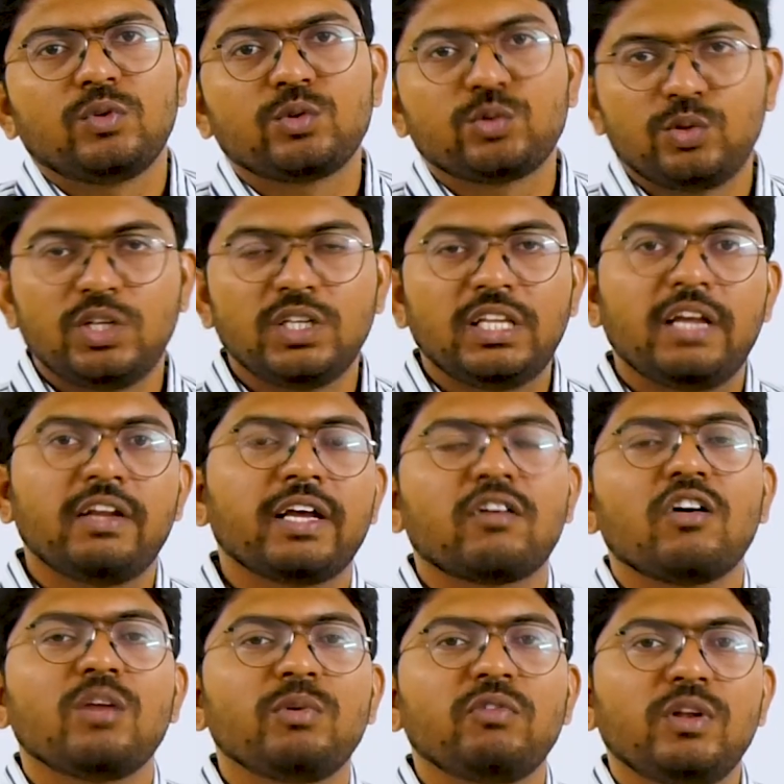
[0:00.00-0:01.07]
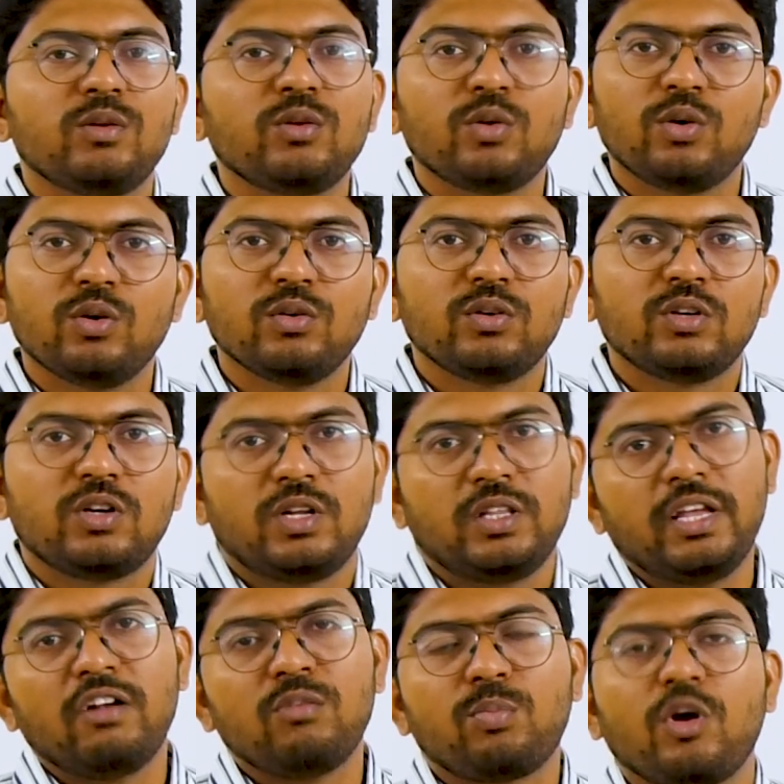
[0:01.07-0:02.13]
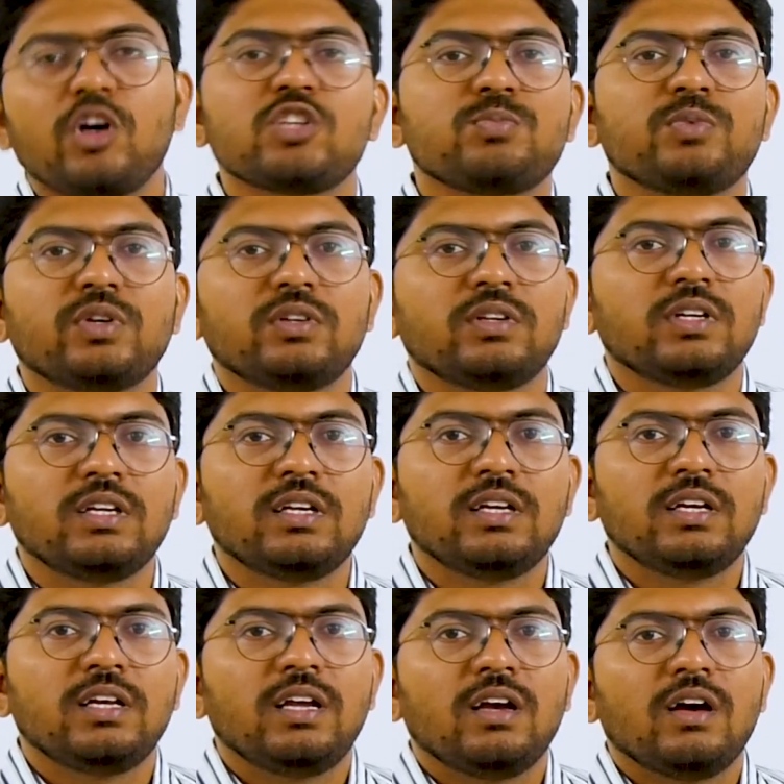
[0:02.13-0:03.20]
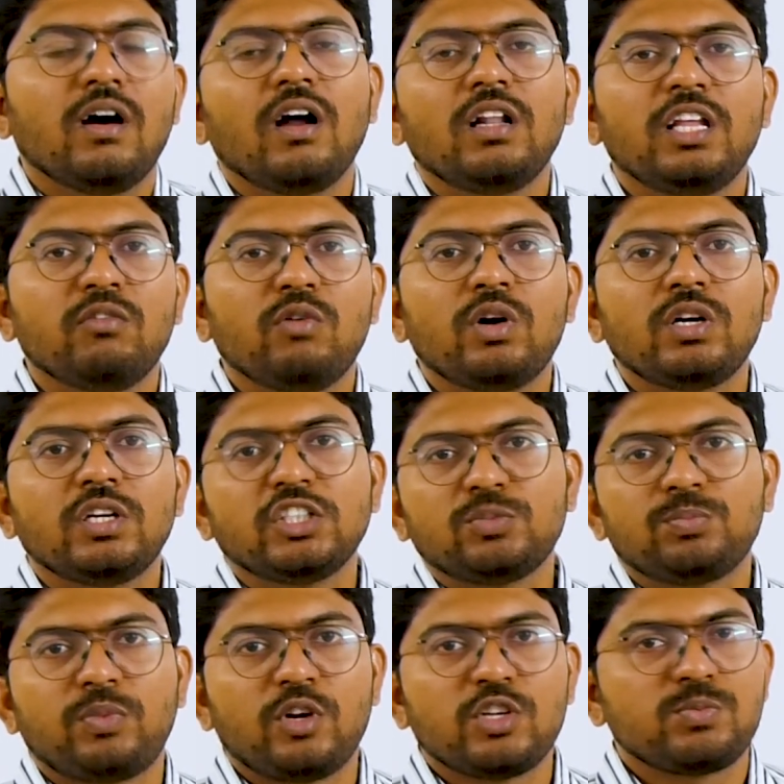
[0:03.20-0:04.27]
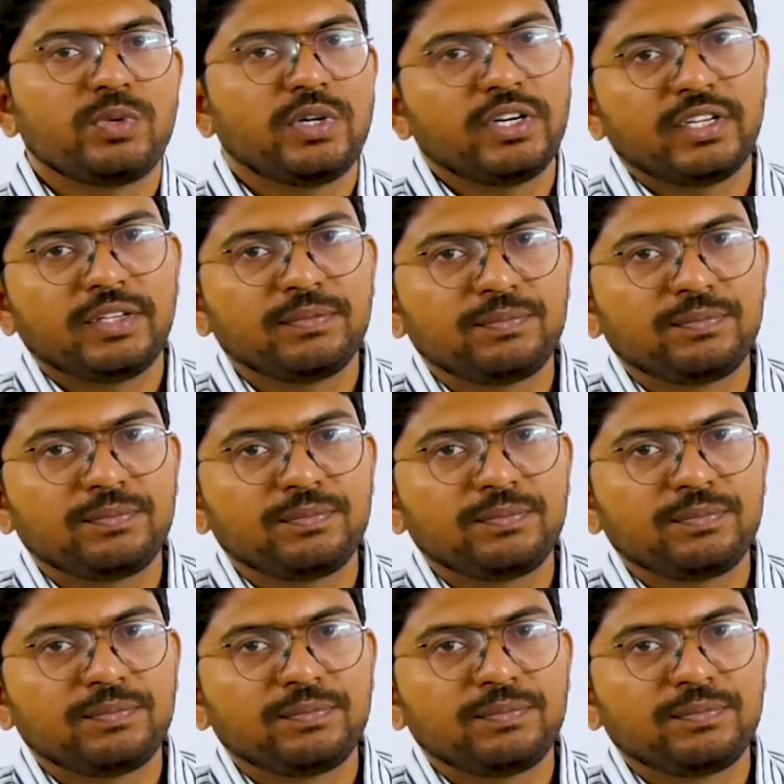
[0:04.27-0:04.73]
so that their economy will grow, they will prosper. All they want is prosperity.